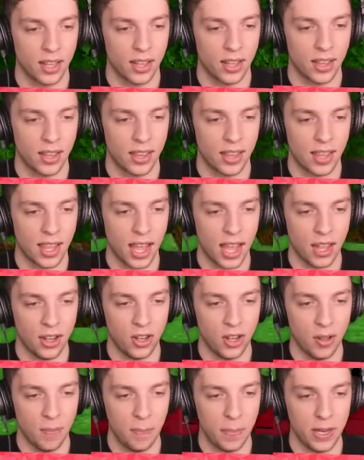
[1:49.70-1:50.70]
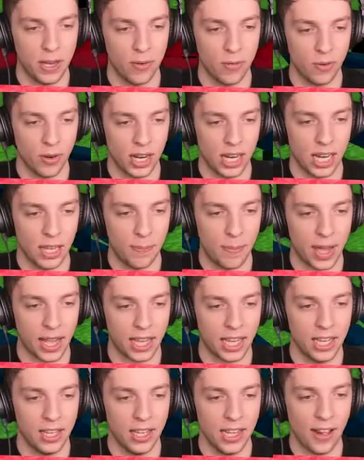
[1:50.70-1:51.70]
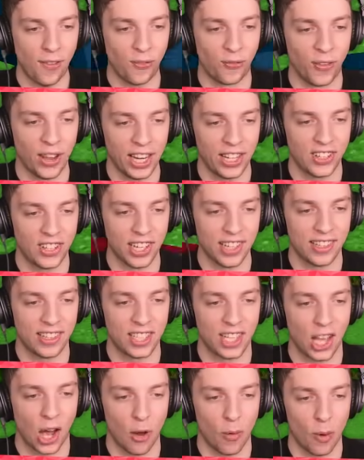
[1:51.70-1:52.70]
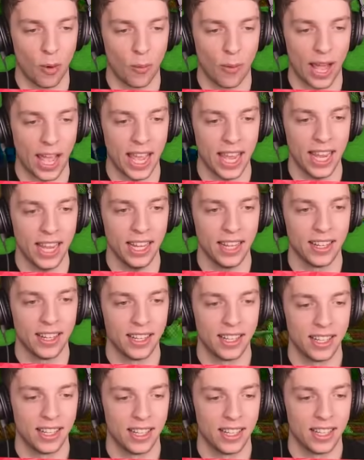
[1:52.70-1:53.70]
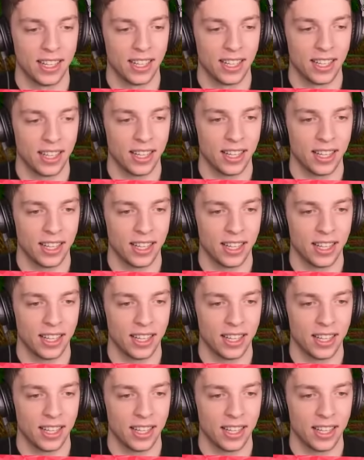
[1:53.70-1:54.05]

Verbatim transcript: ourselves against this, That could be guys? really bad. Can these fishies go away? No,